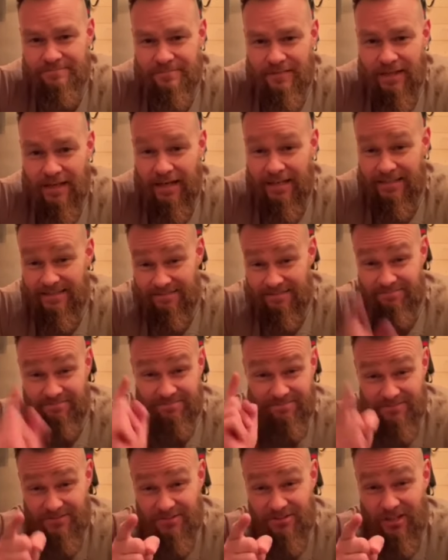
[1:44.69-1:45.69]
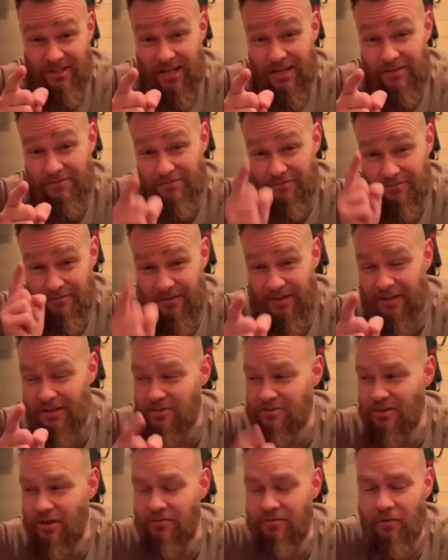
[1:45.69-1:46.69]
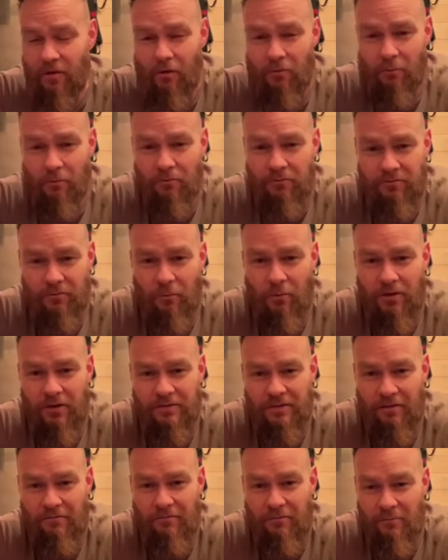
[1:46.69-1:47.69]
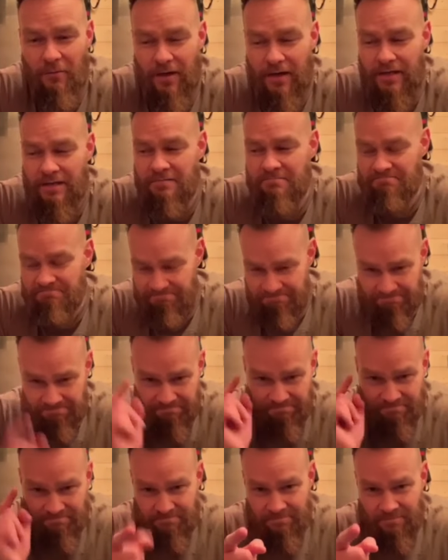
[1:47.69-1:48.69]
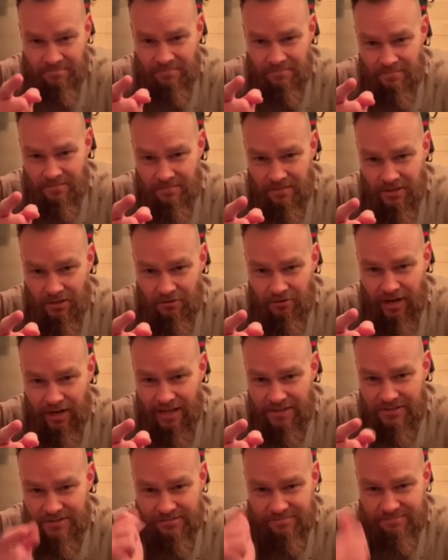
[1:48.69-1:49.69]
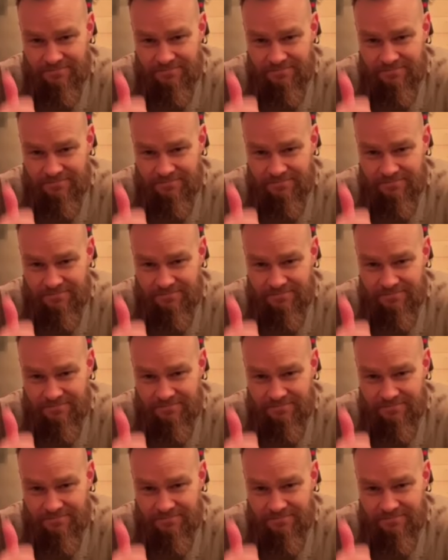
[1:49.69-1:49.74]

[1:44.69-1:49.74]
And Steve, thank you so far for what you've done for me. You're a legend.